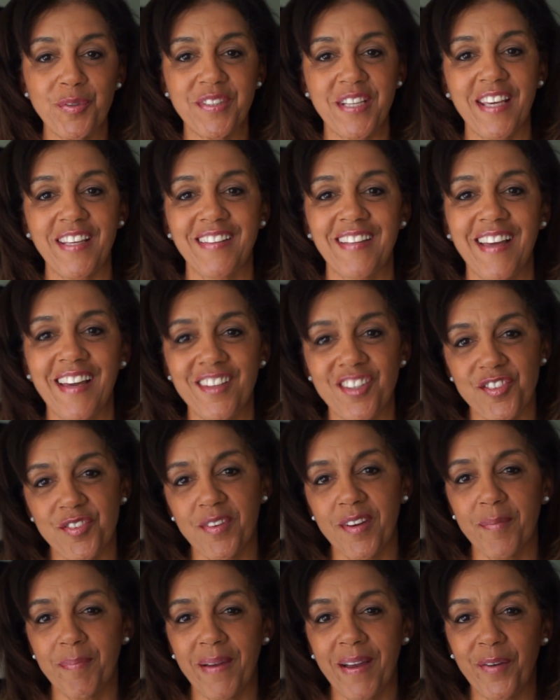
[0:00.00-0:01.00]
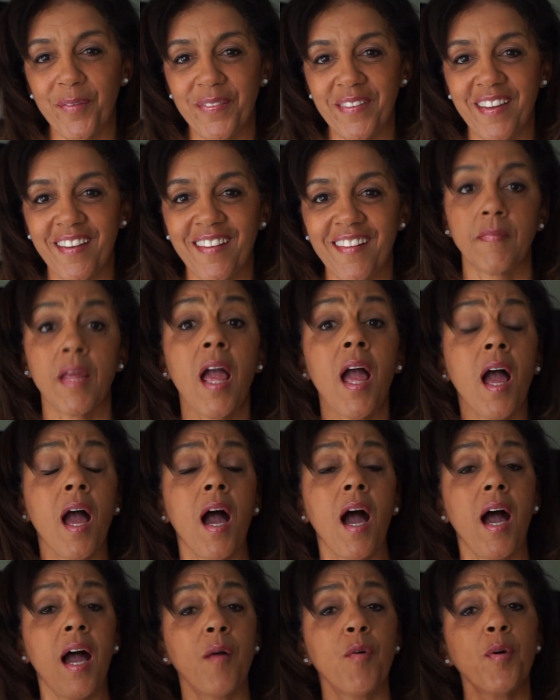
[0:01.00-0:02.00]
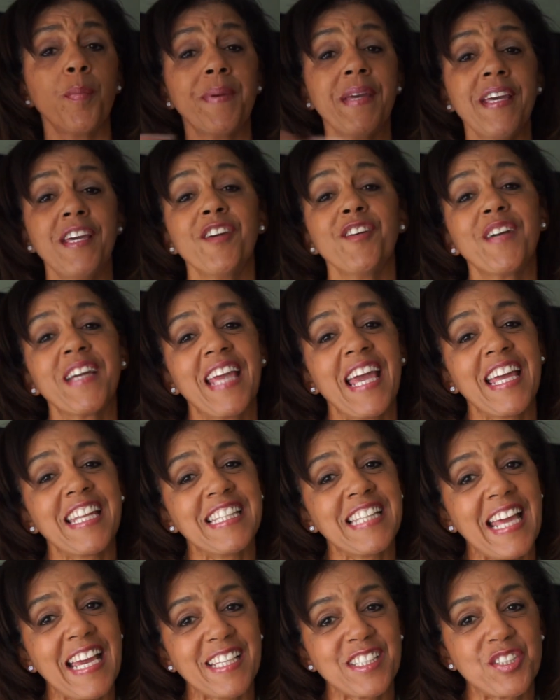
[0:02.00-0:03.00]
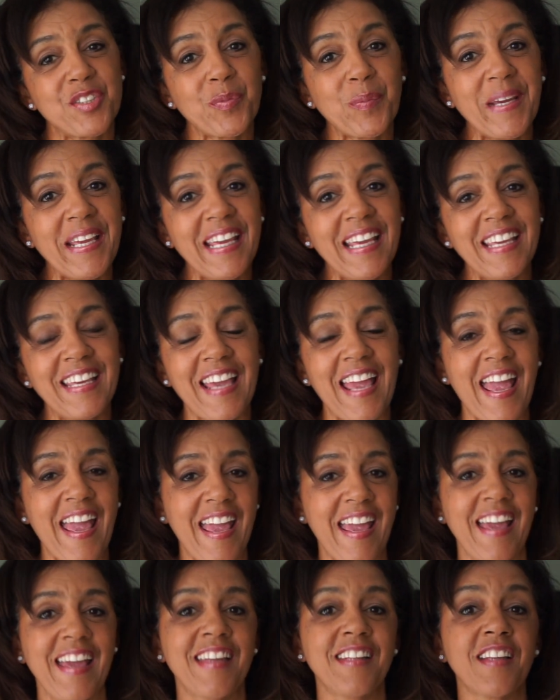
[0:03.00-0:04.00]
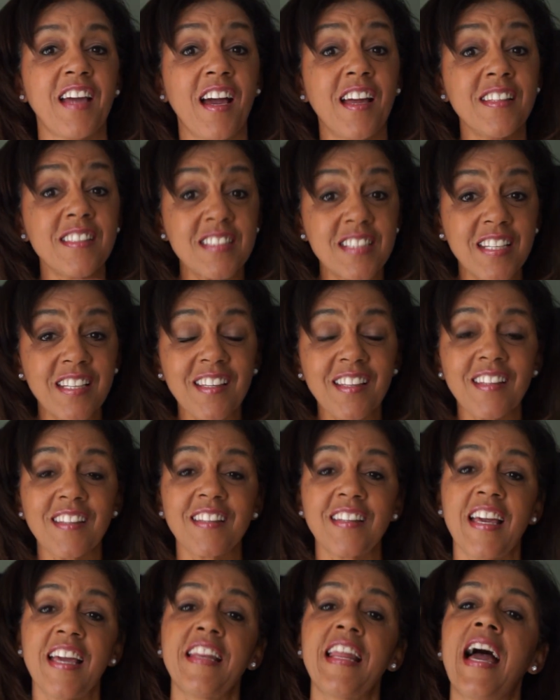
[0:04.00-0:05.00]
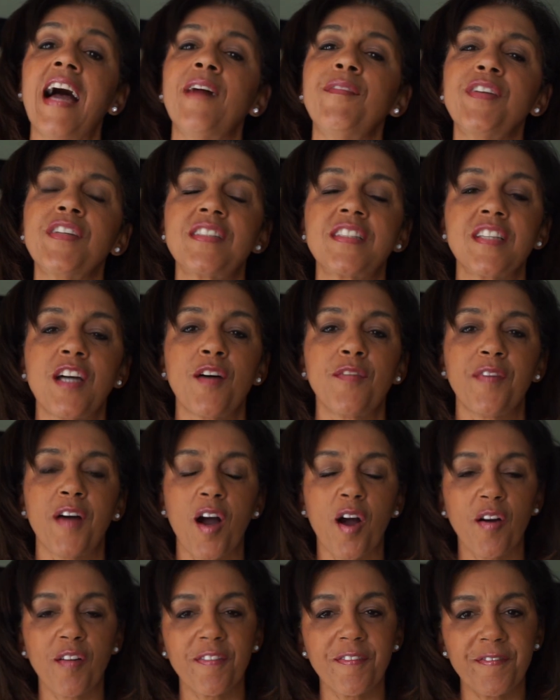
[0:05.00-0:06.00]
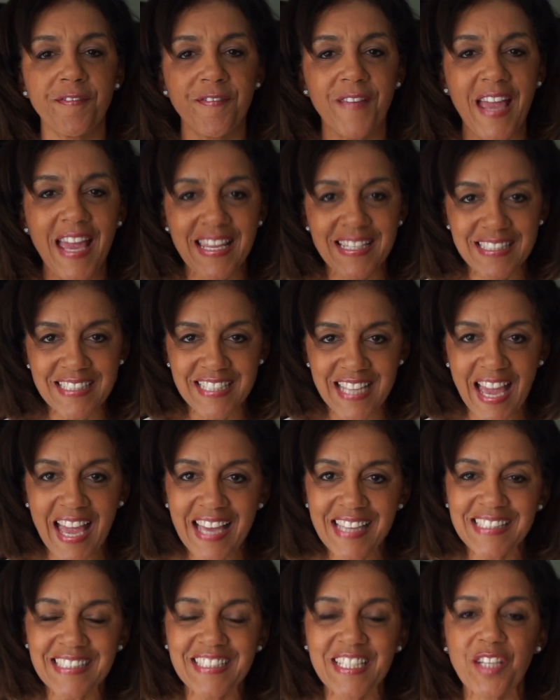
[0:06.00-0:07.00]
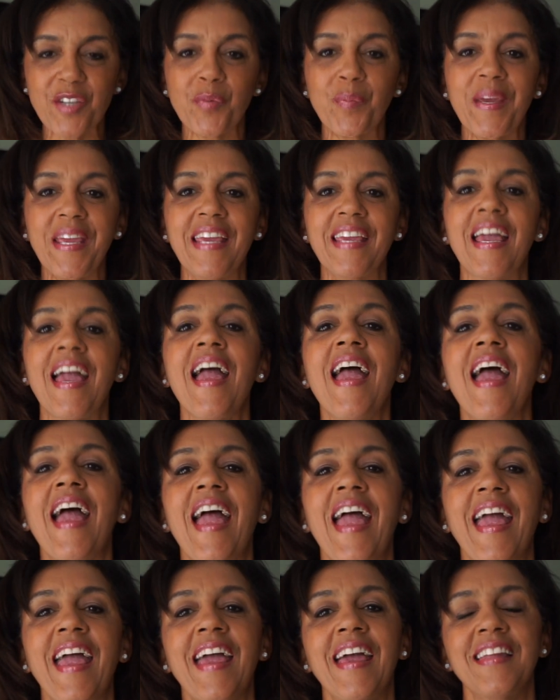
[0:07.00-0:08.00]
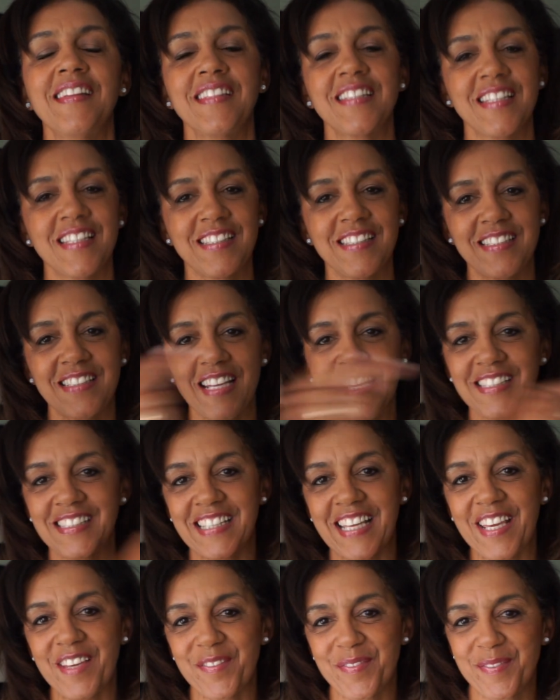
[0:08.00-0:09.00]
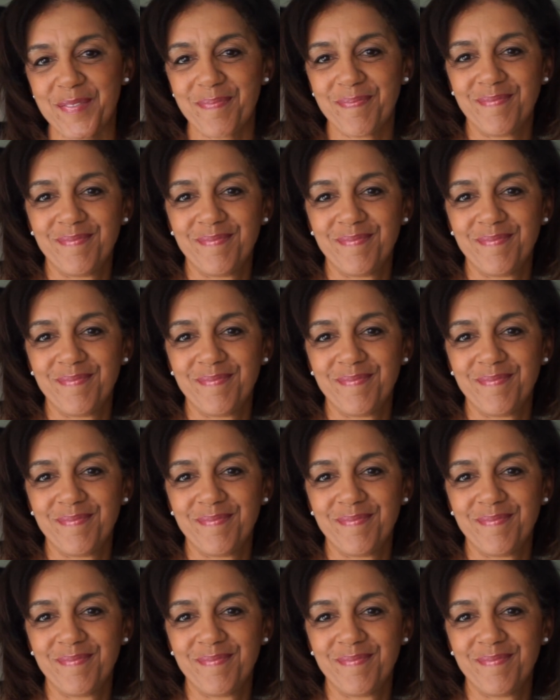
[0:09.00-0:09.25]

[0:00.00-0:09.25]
take that trip out there. I will be here again next week, and until then, have yourself a fantastic week and stay safe.